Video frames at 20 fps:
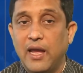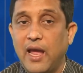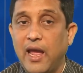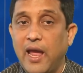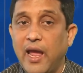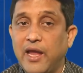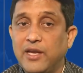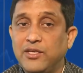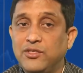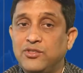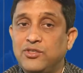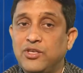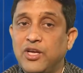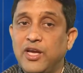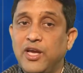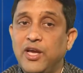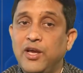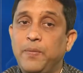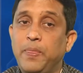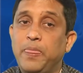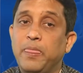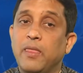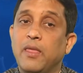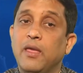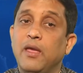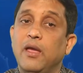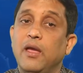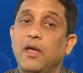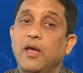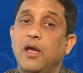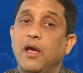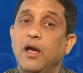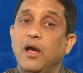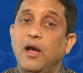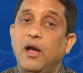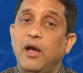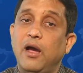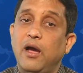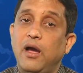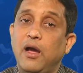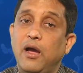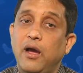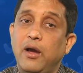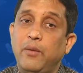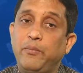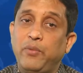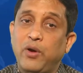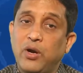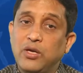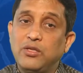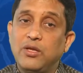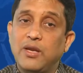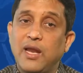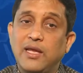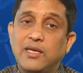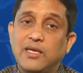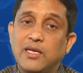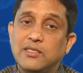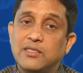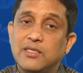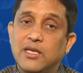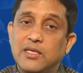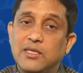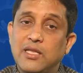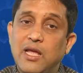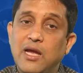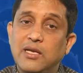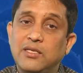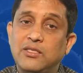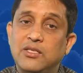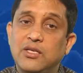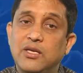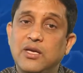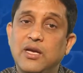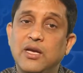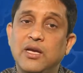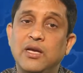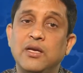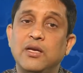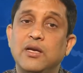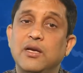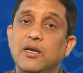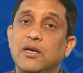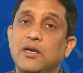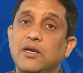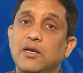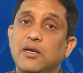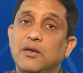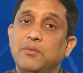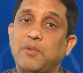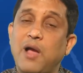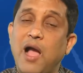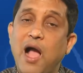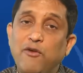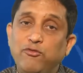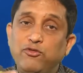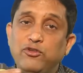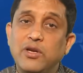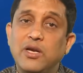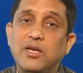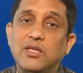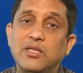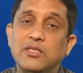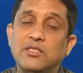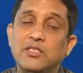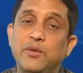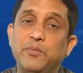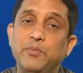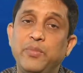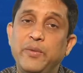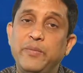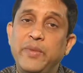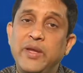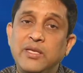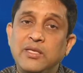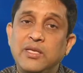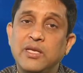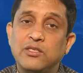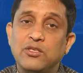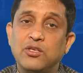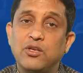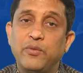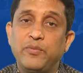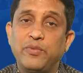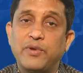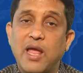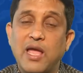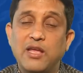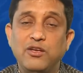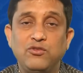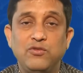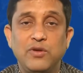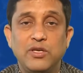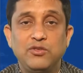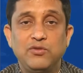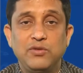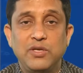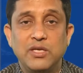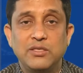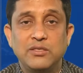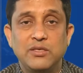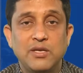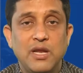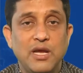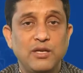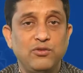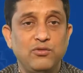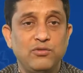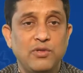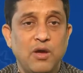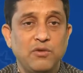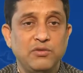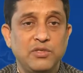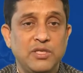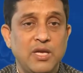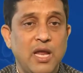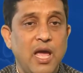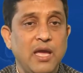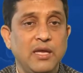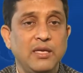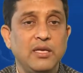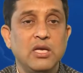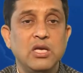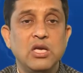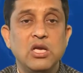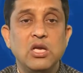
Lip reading: And further I can say that after this implementation of Right to Education Act 2009,